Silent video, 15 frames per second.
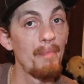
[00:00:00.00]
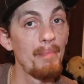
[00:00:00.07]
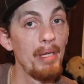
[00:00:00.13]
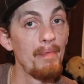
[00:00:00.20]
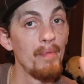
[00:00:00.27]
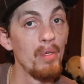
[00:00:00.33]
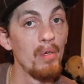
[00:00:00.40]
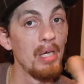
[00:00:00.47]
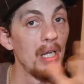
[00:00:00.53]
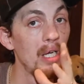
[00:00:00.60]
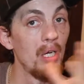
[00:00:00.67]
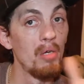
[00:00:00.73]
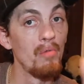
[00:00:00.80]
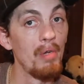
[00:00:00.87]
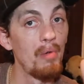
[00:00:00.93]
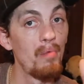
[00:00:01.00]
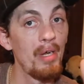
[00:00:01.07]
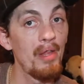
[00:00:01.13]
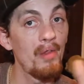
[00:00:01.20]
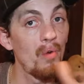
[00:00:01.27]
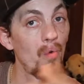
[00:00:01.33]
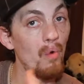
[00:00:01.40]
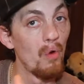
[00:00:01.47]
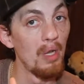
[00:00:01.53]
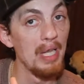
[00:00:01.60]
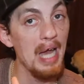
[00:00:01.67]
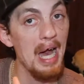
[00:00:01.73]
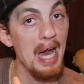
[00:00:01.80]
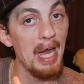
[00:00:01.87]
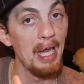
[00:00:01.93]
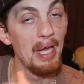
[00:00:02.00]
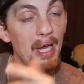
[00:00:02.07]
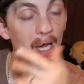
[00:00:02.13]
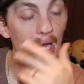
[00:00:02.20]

if people are going to agree with or not.